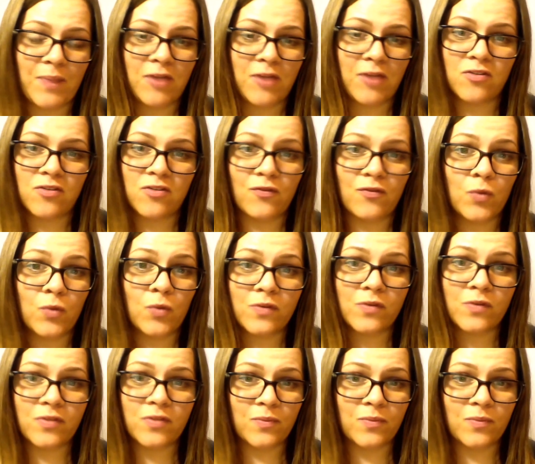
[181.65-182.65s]
parents
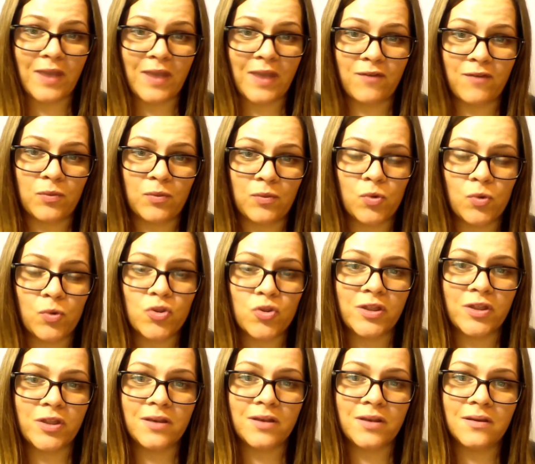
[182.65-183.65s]
force them to have an
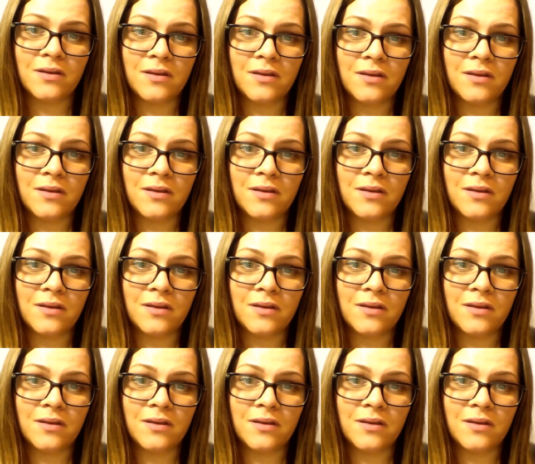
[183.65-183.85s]
abortion.